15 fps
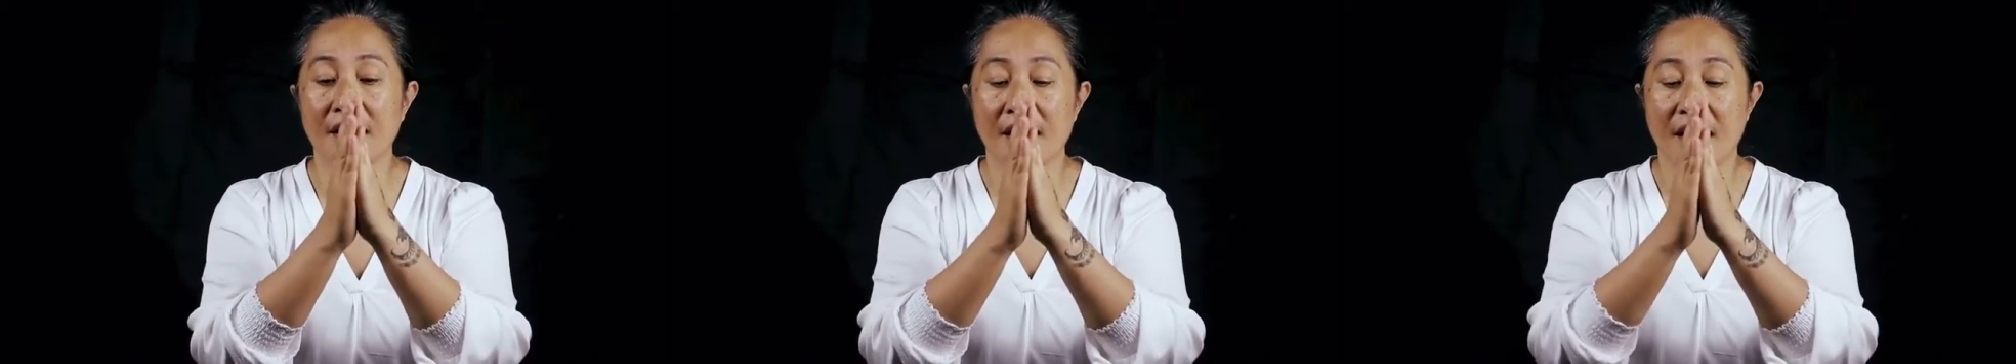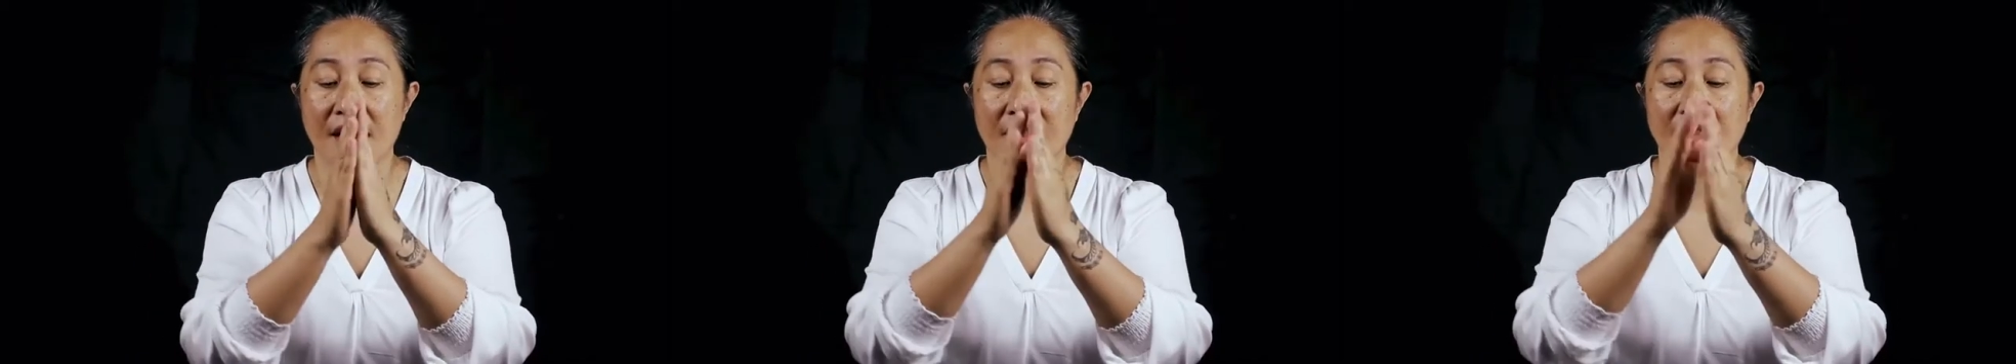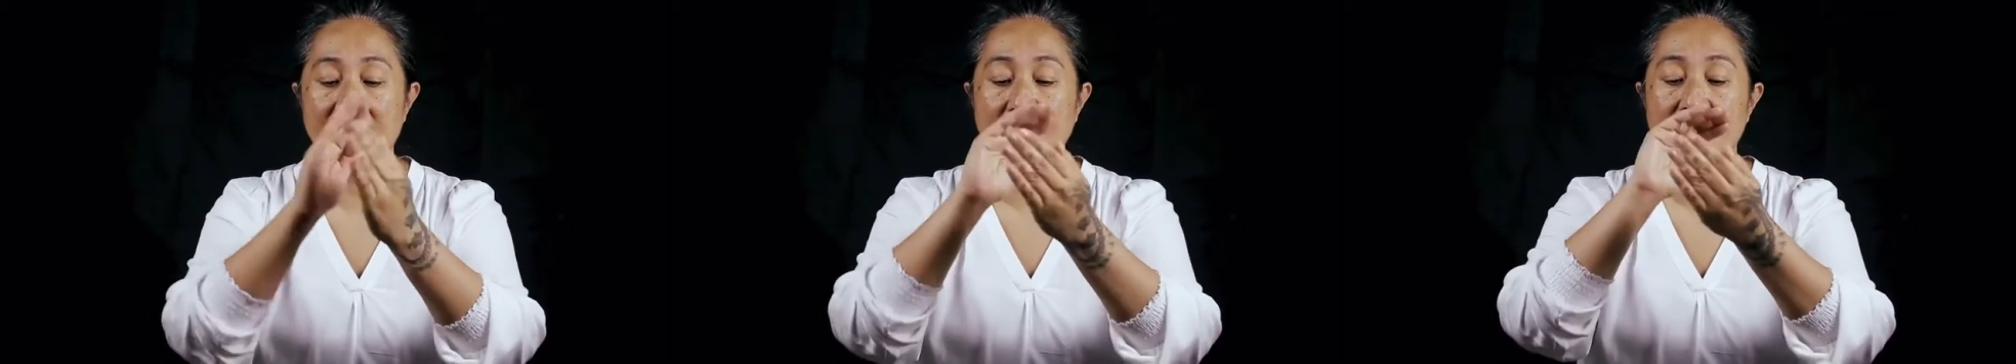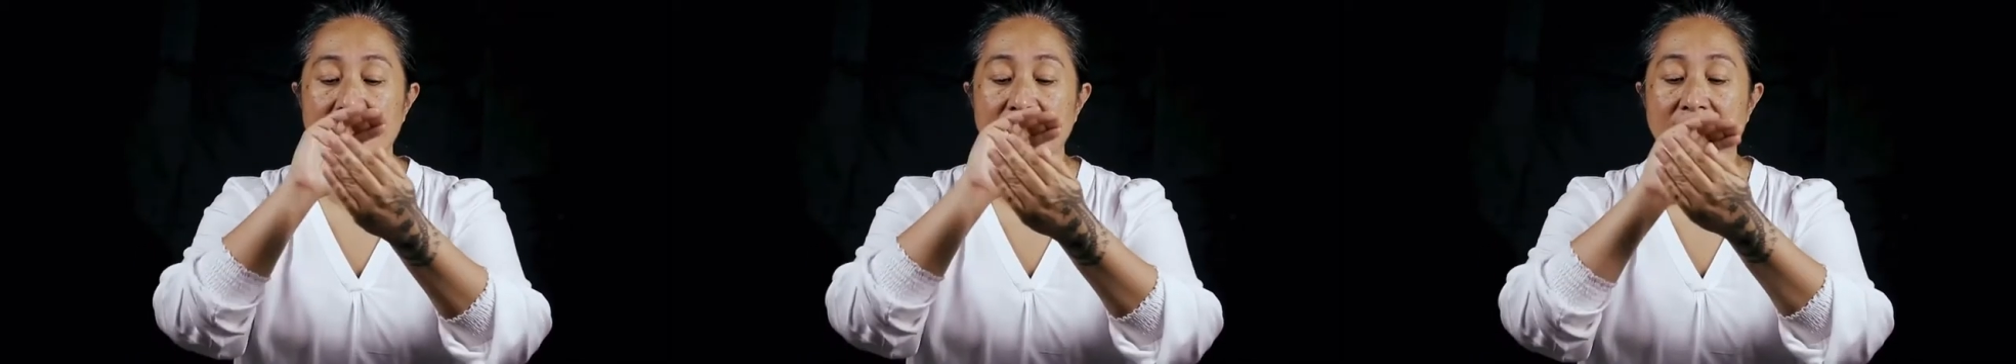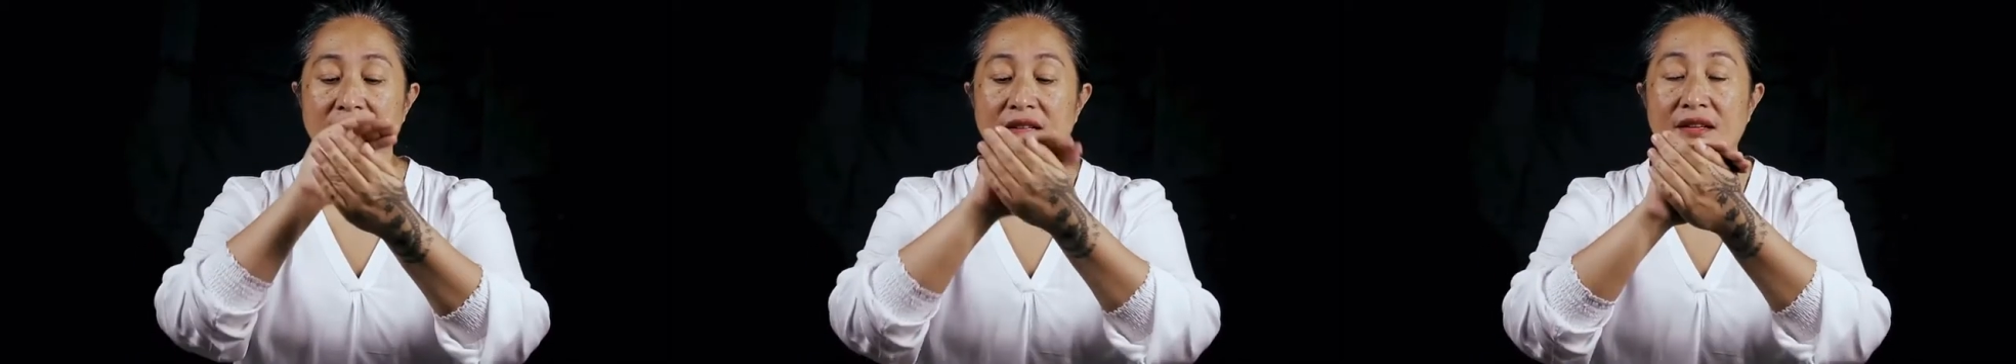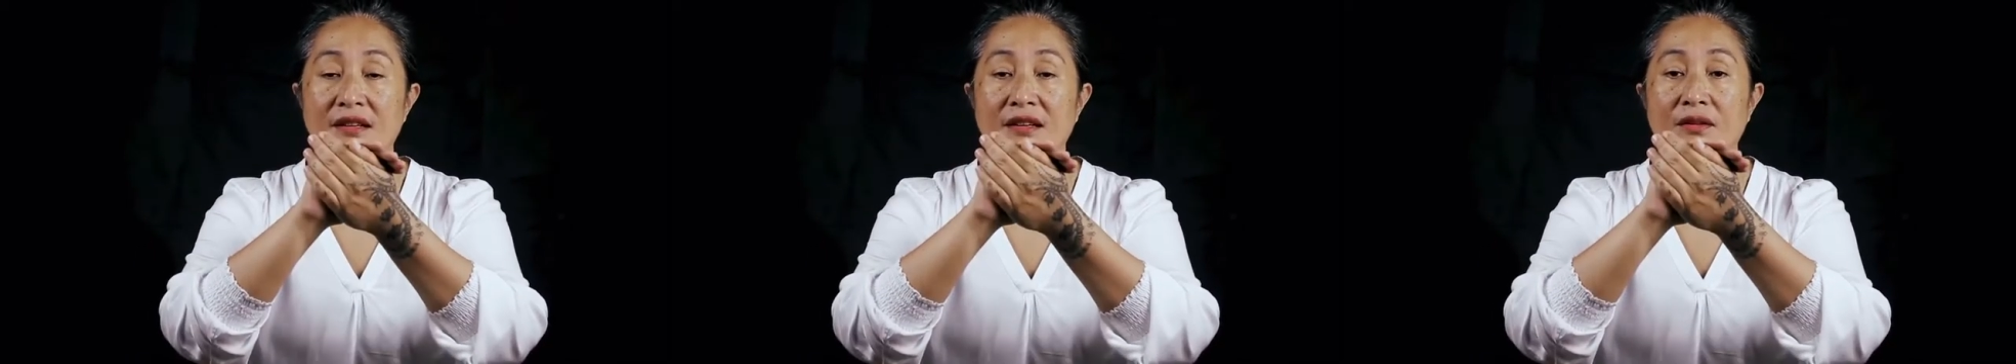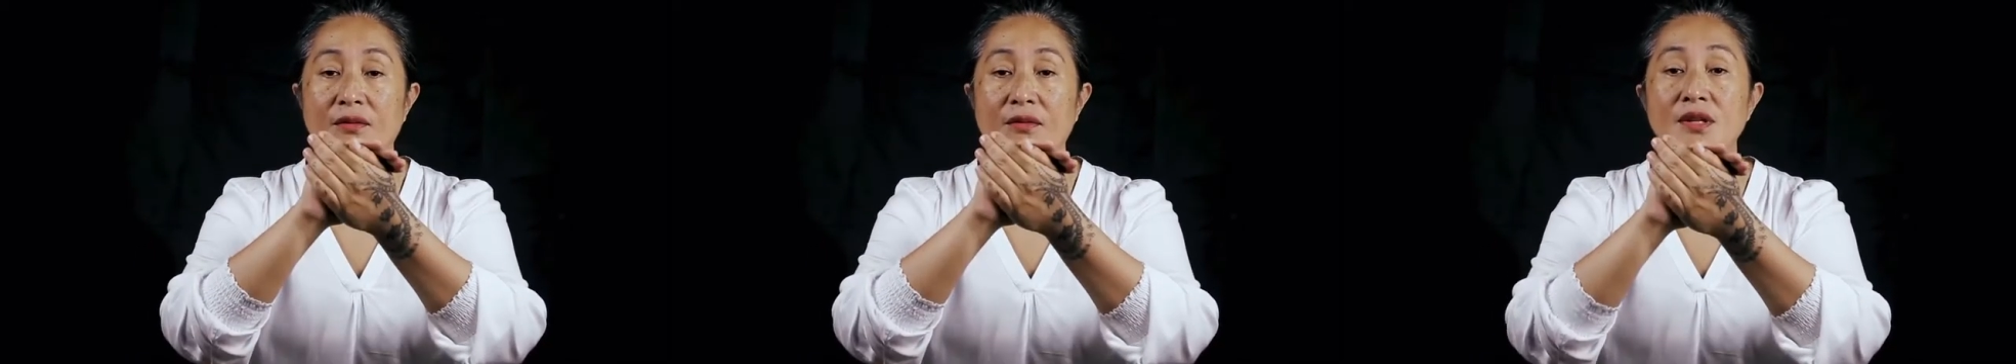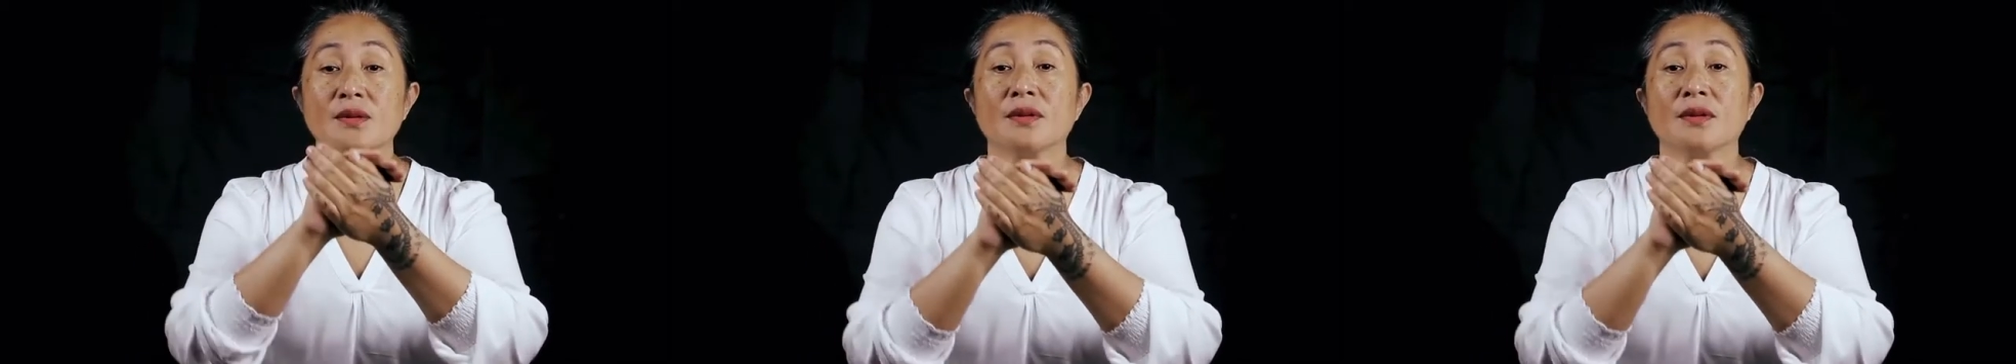and this,
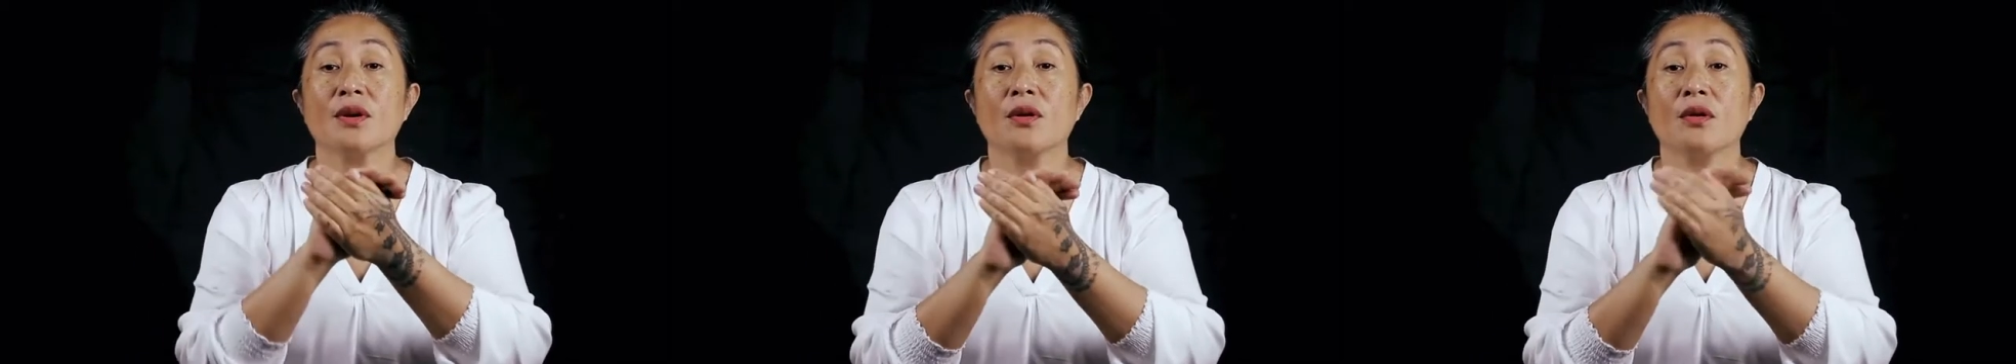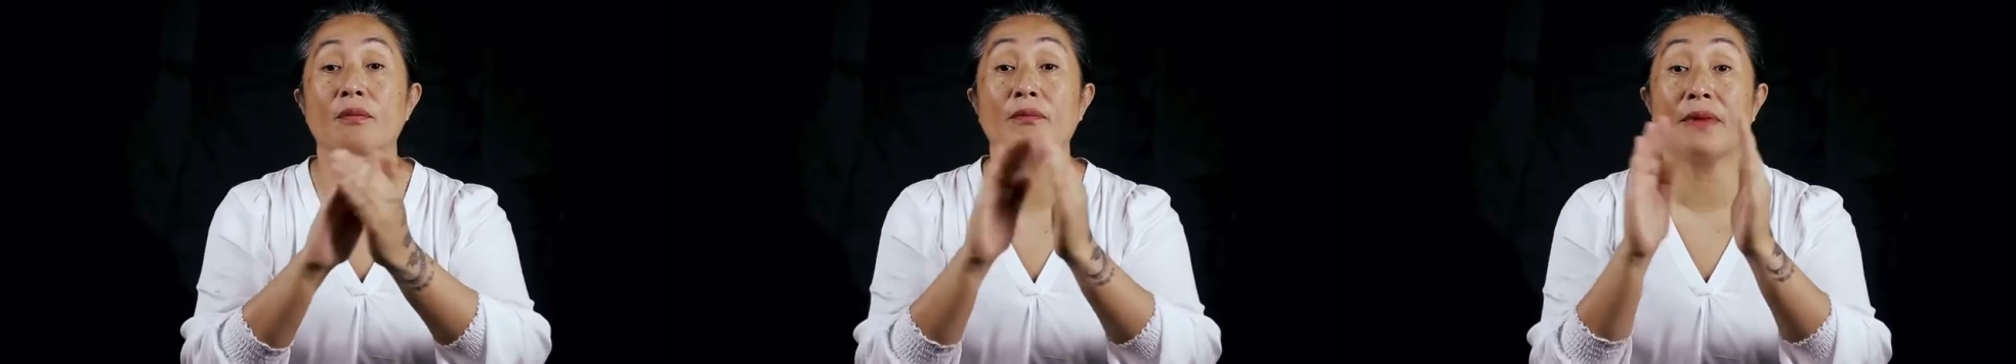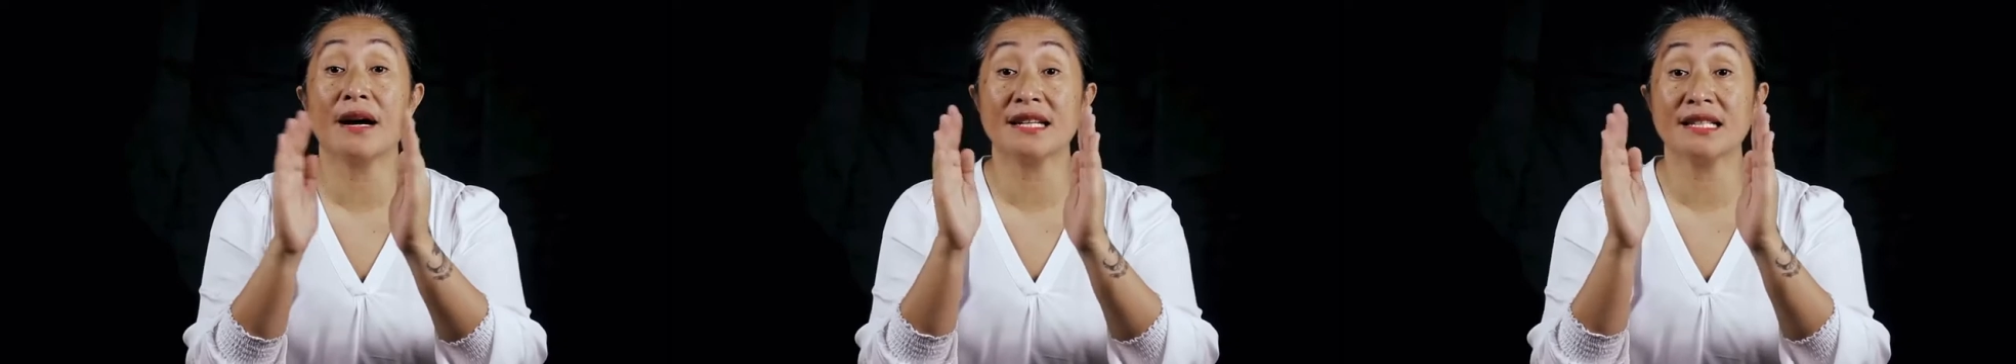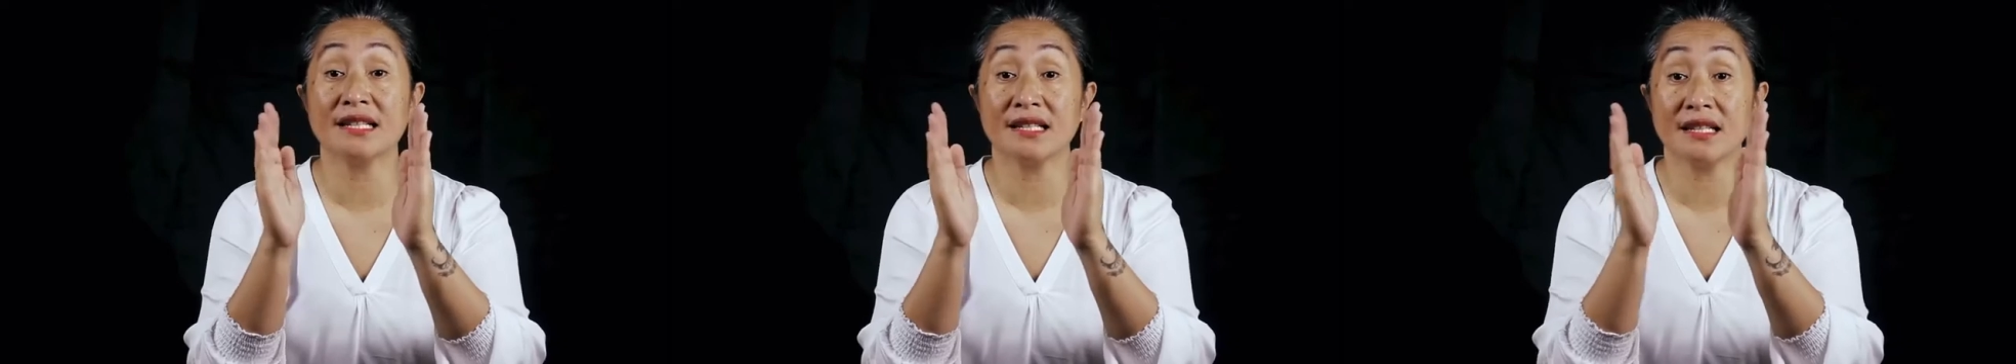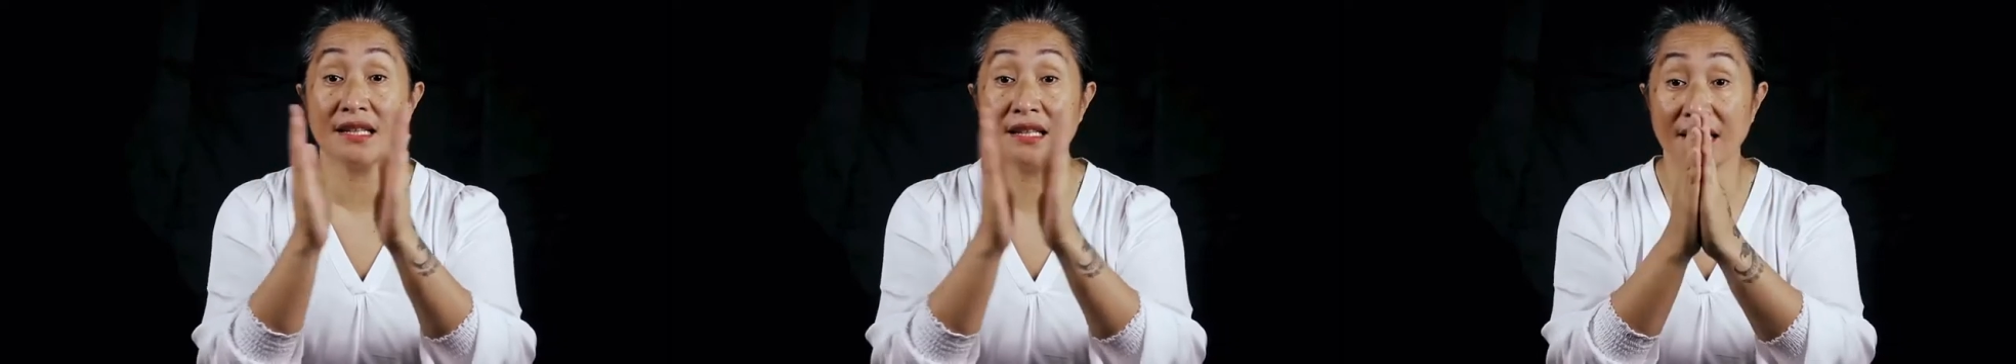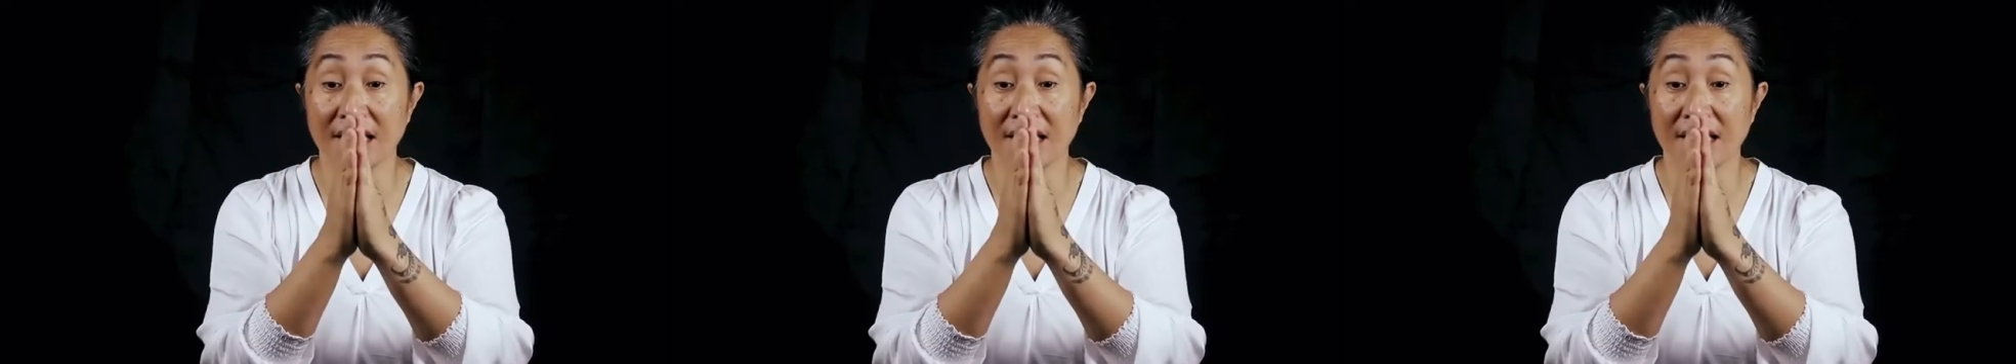which we call basi.